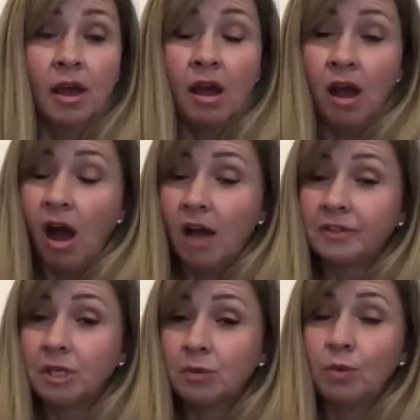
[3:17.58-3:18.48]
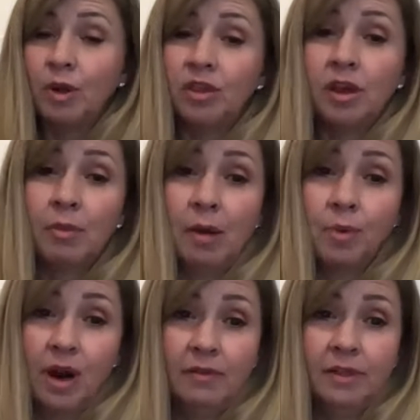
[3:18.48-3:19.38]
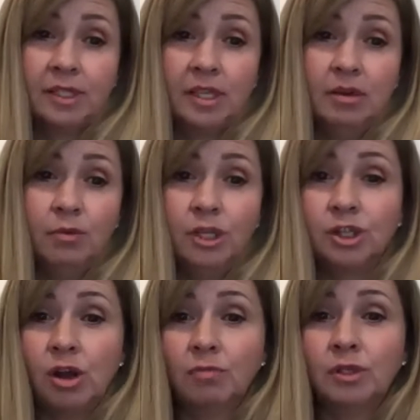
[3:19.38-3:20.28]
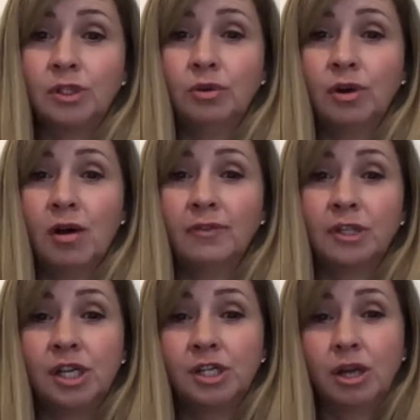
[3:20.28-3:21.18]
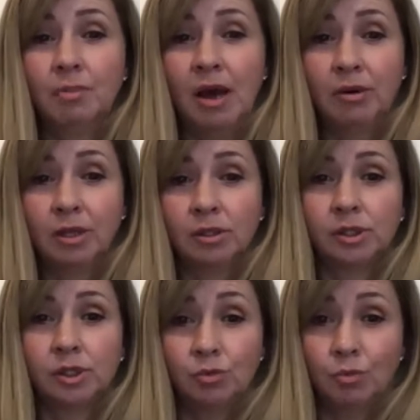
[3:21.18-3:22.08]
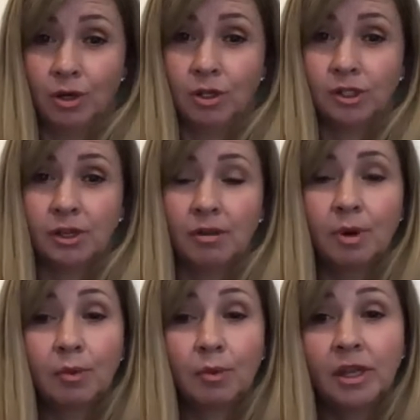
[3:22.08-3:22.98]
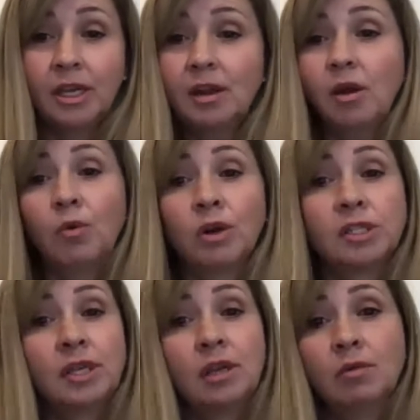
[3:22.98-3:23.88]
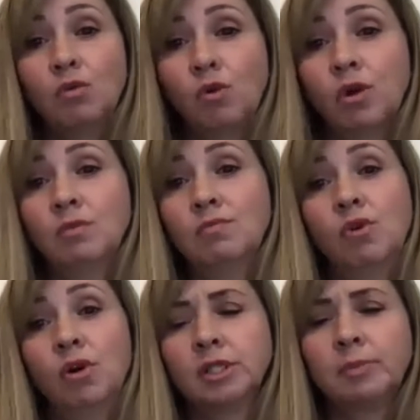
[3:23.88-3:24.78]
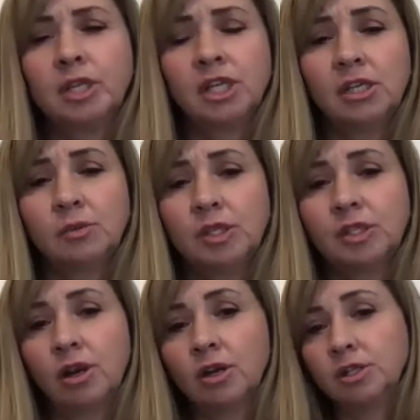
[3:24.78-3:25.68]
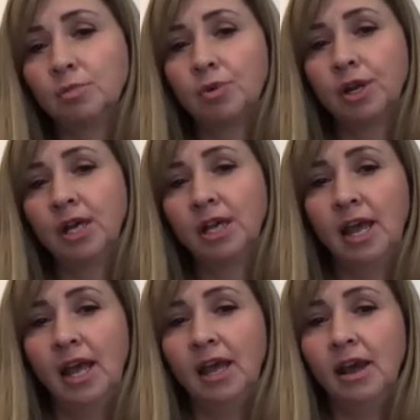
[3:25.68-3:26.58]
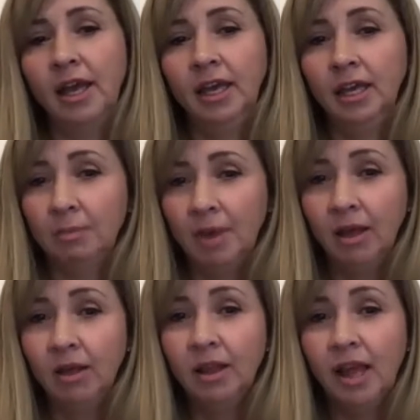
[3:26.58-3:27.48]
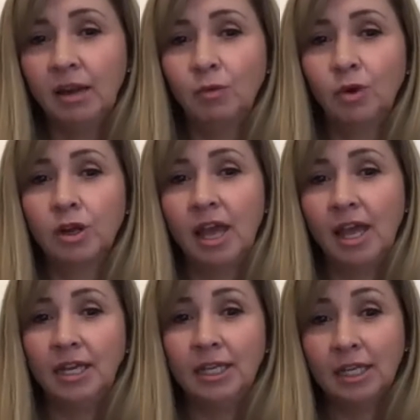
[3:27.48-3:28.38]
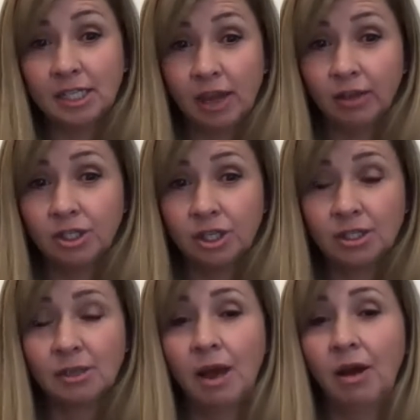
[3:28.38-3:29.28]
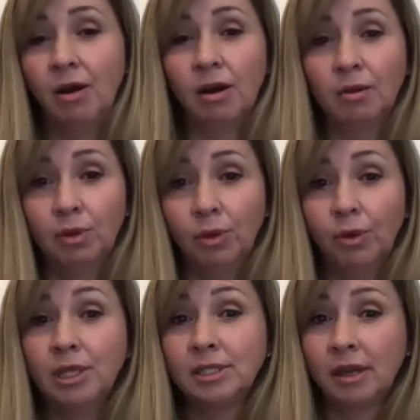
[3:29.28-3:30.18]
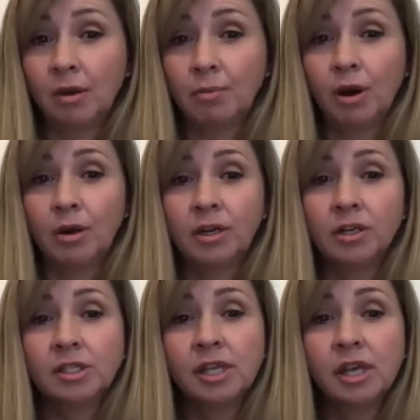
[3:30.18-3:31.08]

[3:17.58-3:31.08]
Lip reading: Often when we think about privacy, we jump to a conversation about consumers, but really we're seeing more and more, especially as we start to bring in AI and ML and we're gaining intelligence about our employees and our partners,